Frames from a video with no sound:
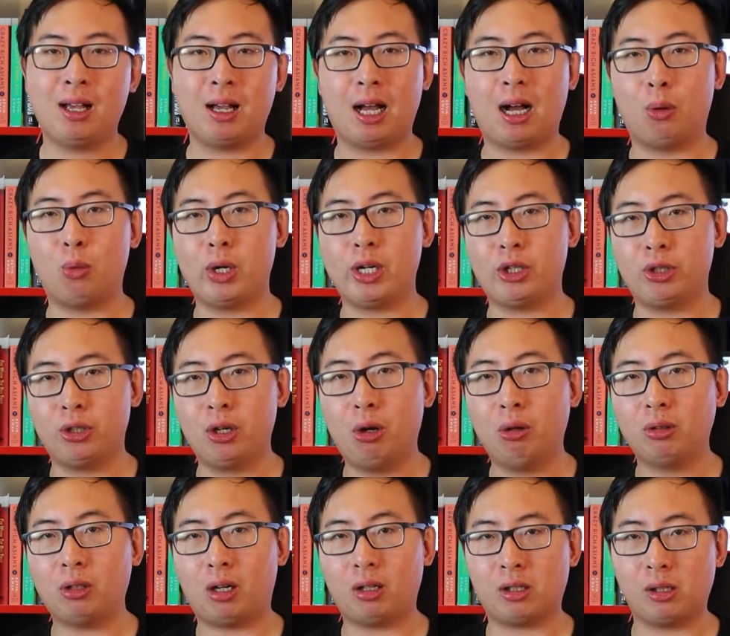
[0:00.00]
uh, which
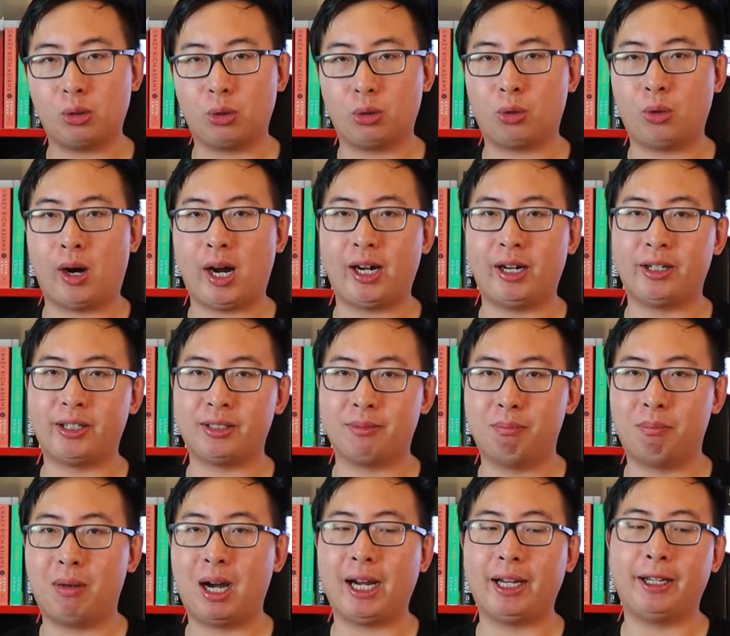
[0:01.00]
no longer requires
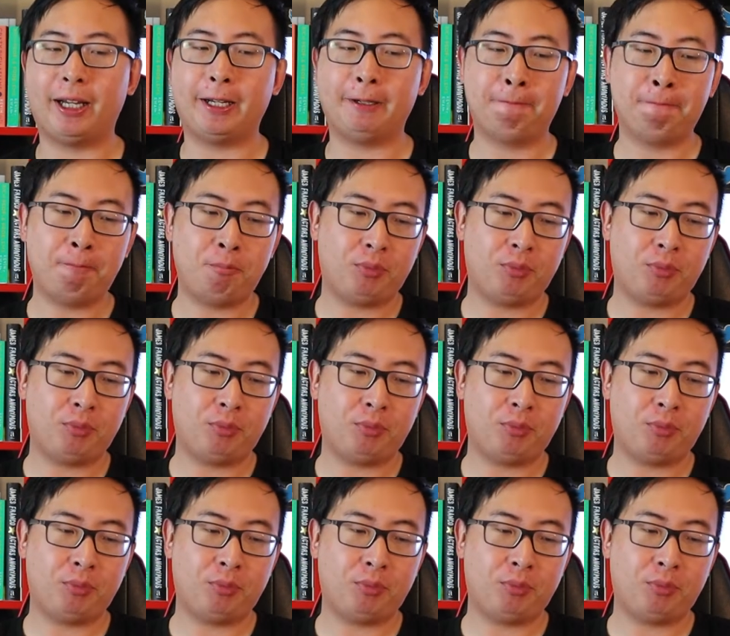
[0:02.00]
mining.